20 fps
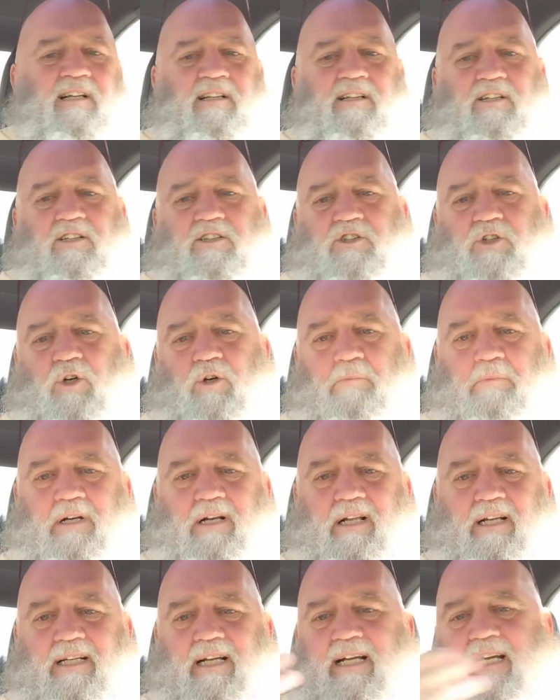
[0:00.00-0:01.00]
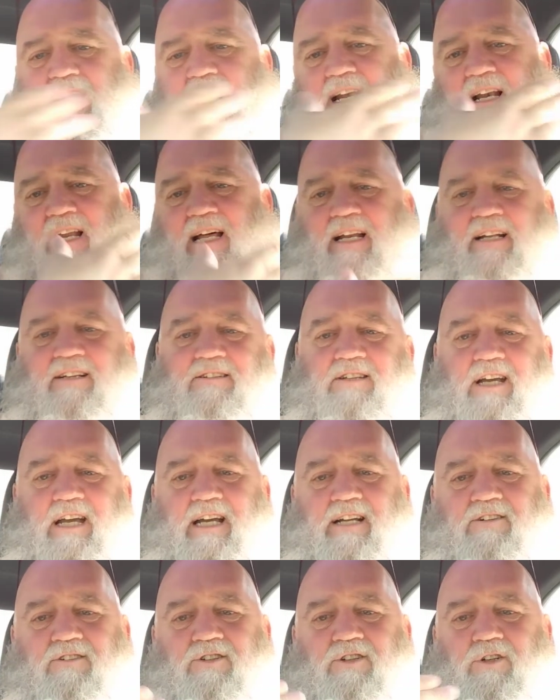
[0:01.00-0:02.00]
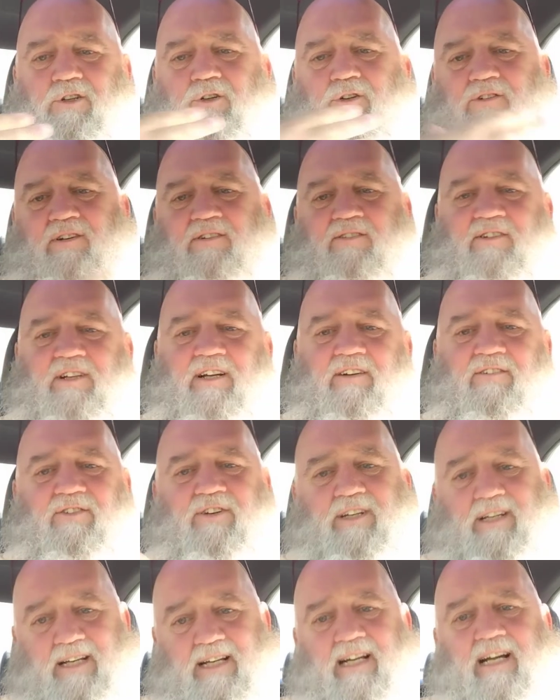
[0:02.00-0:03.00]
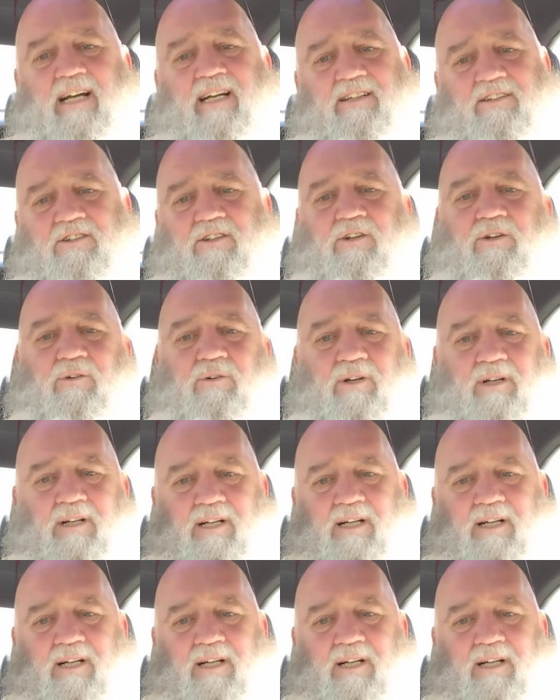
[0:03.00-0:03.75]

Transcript: They're showing me like I got a lot of tattoos and stuff. Yeah, I do.